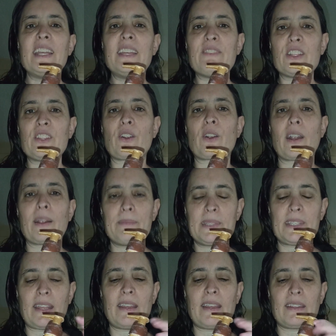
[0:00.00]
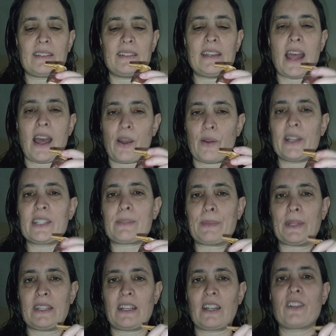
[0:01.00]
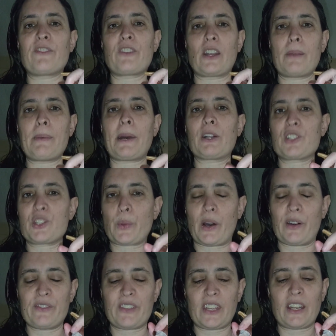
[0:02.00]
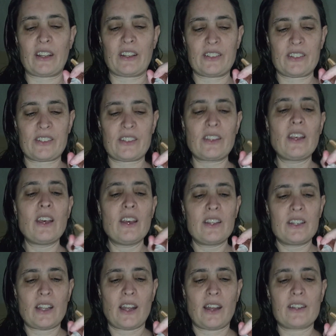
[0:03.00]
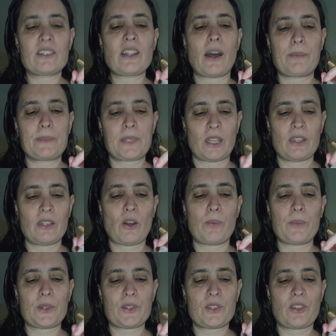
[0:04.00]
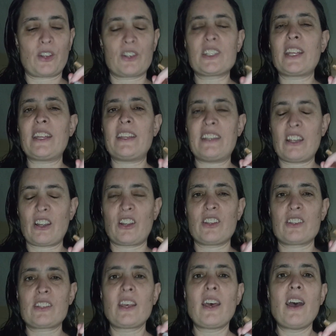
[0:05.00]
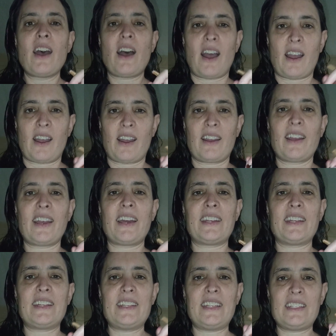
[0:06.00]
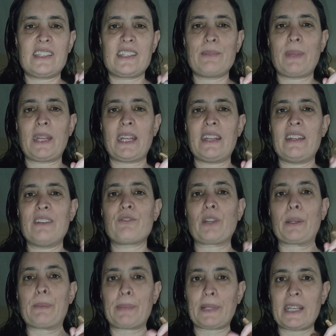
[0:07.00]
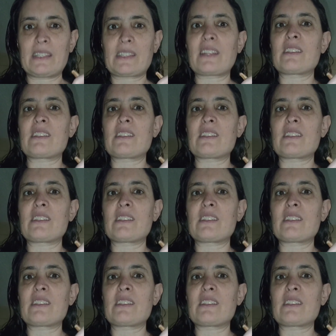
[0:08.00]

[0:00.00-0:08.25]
even though I'm saying now it's been there for about 12 years, up to almost 13 years. And it needs to be replaced